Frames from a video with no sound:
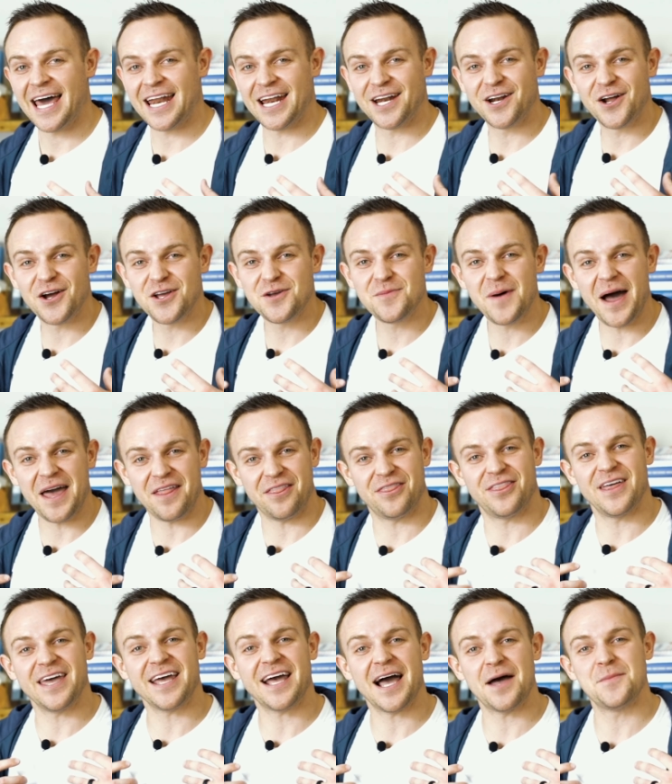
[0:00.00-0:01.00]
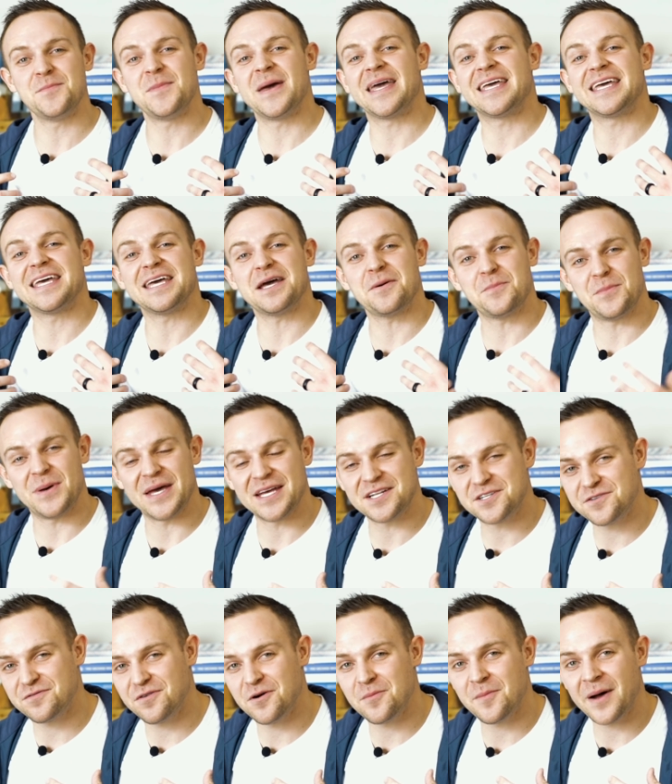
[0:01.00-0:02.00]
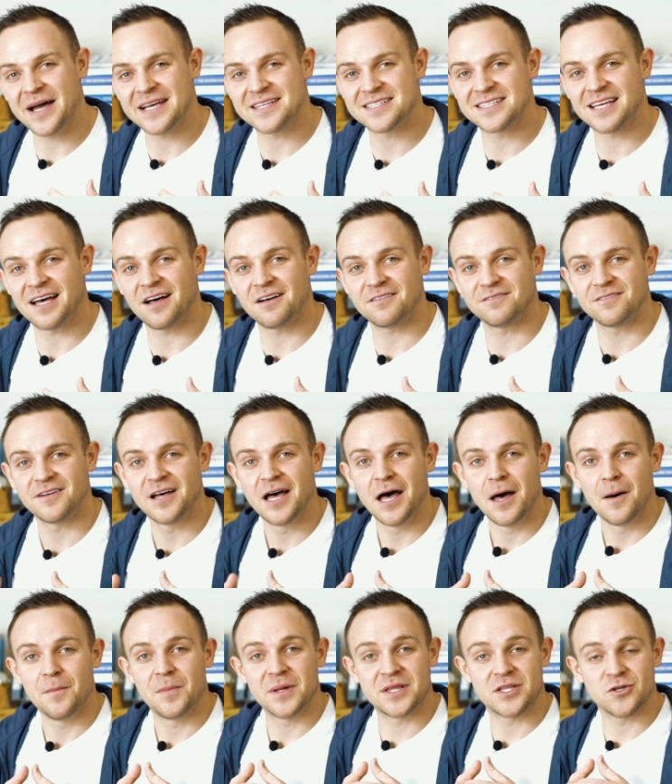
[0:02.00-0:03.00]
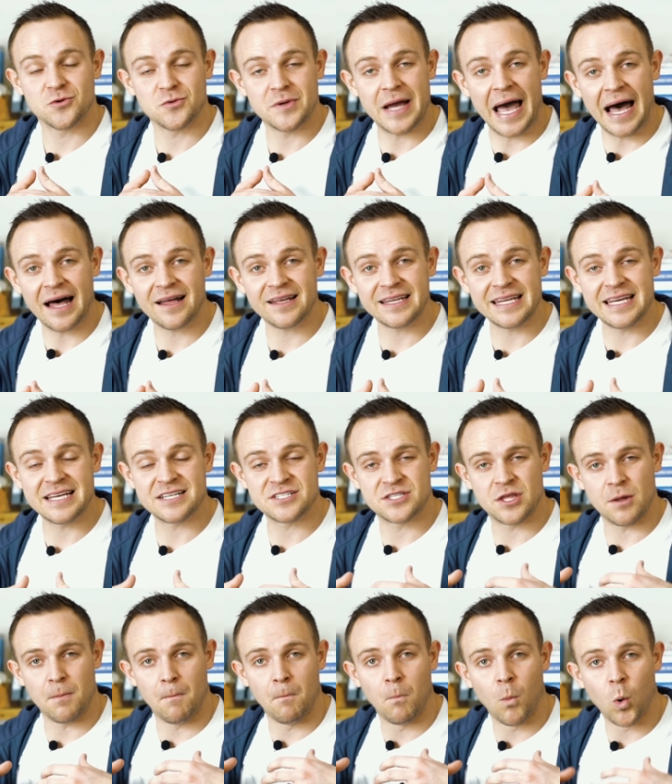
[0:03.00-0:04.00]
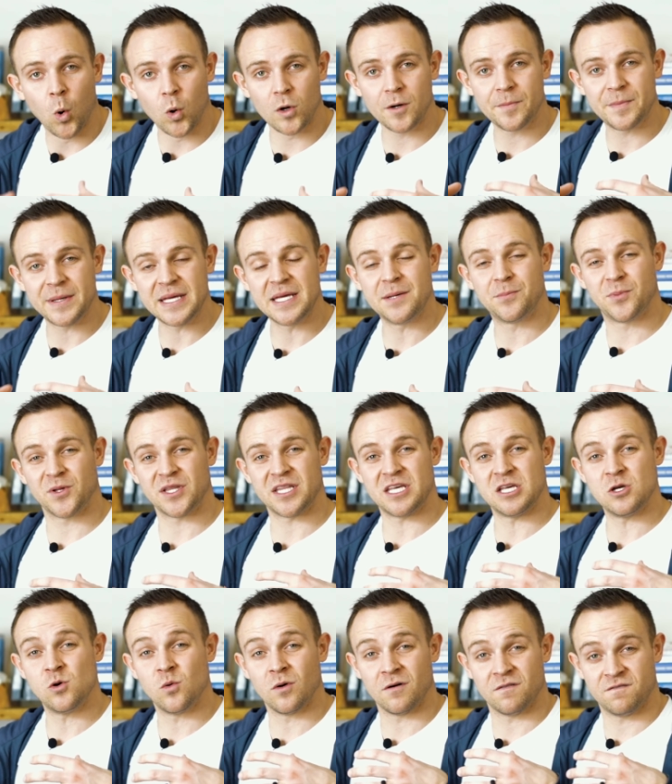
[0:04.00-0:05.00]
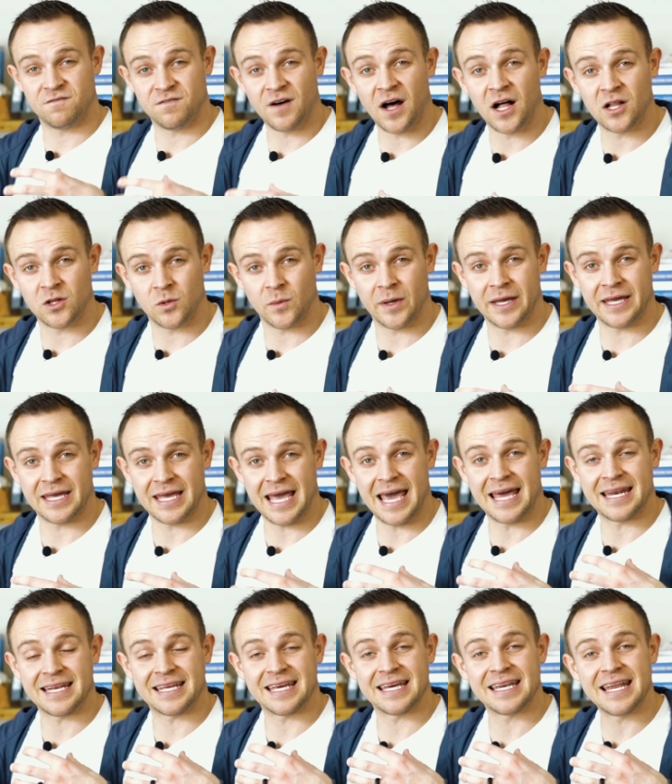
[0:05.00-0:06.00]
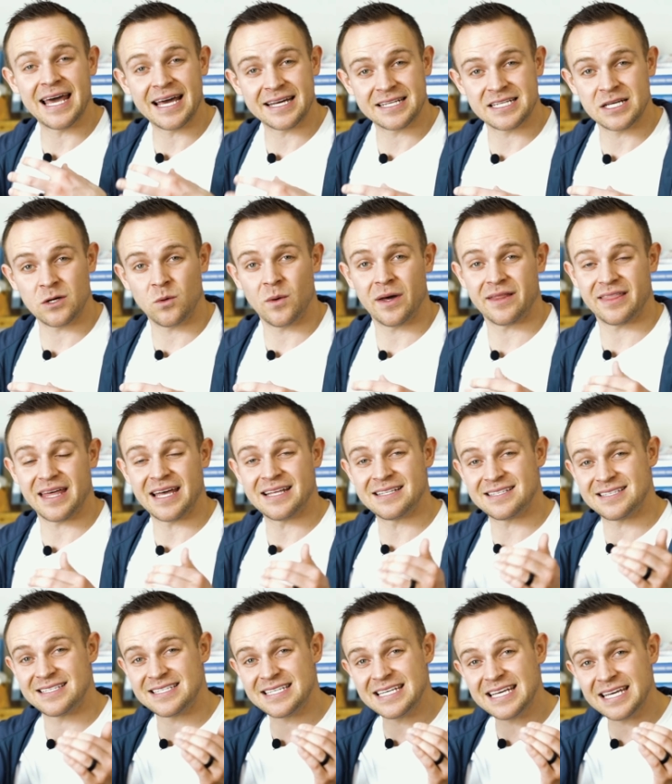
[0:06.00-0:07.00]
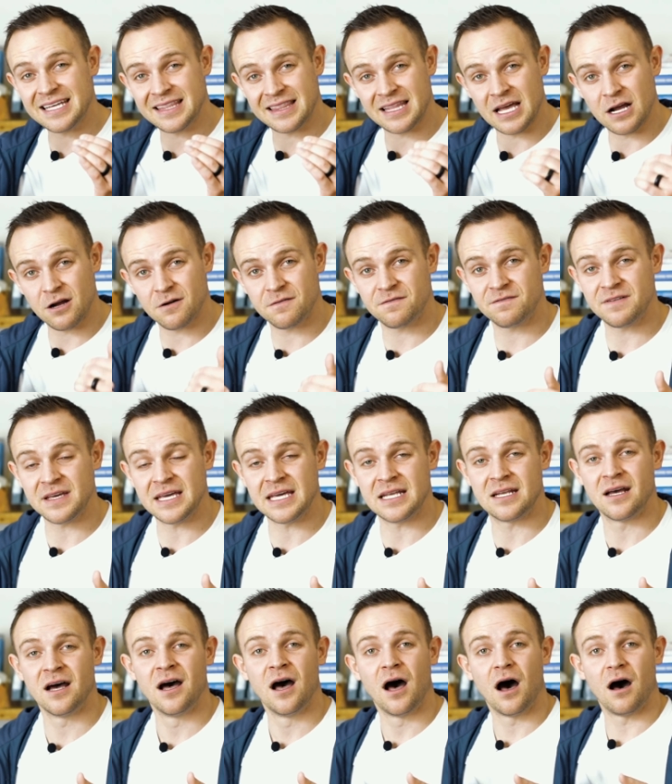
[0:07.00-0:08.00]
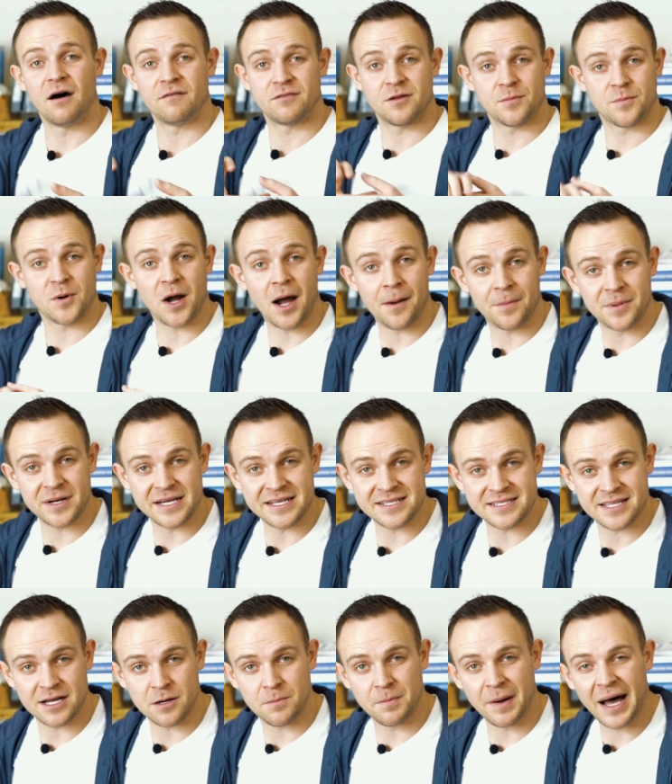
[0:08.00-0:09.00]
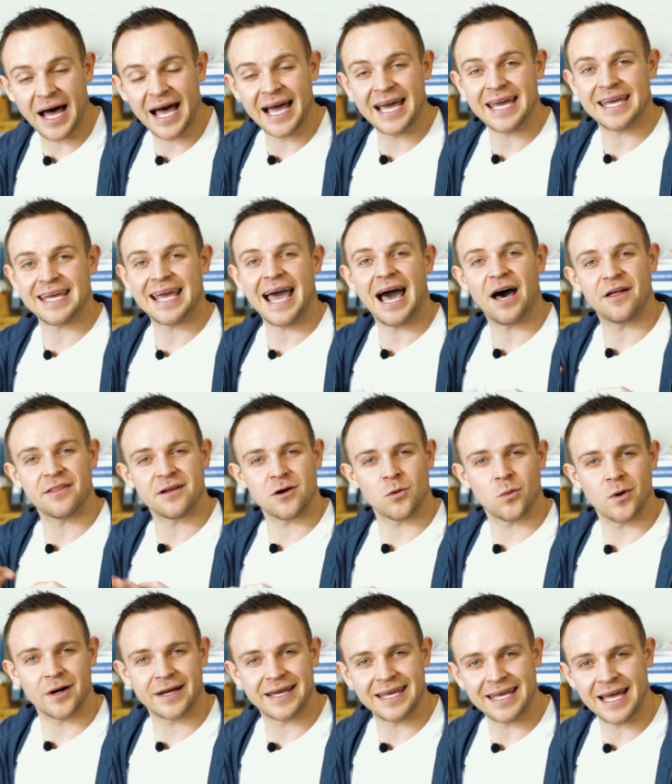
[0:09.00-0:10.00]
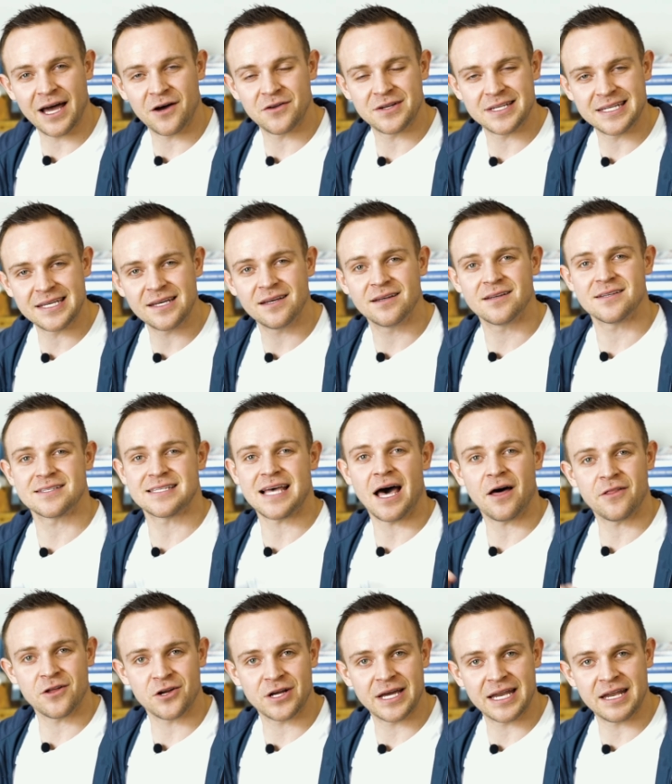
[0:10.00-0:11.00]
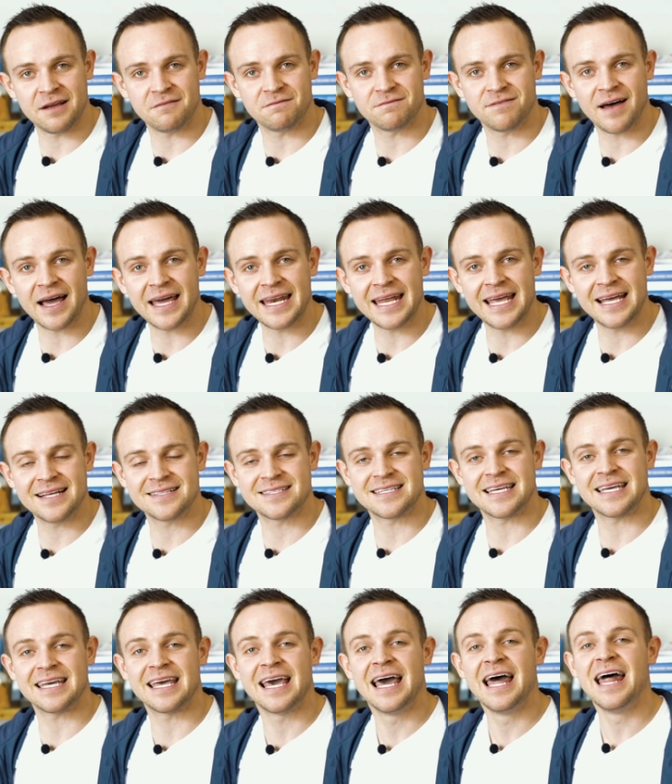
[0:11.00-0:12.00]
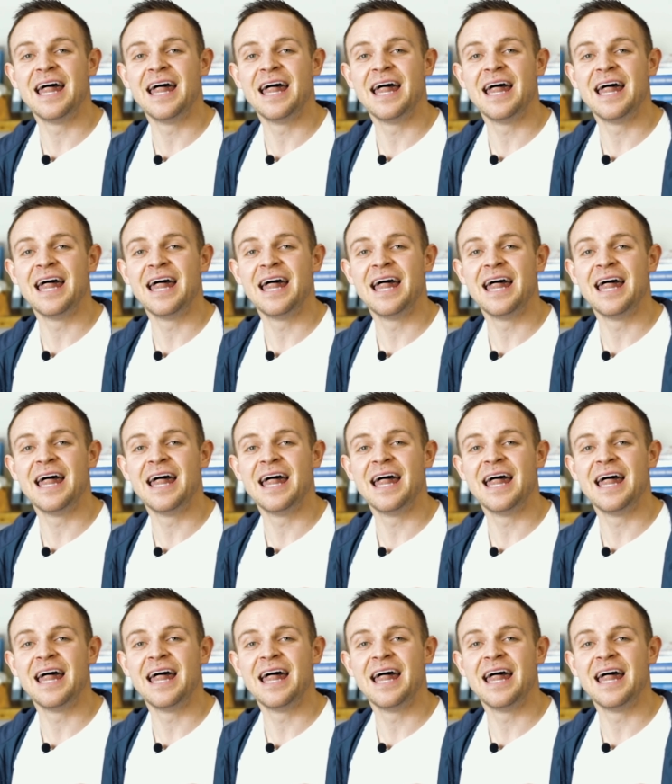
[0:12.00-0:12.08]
And I know you might think I'm making a pitch for myself, but the reality is the more people that you are following and connecting with and seeing their feed of the properties they're buying, how they're working out deals, how they're getting financing,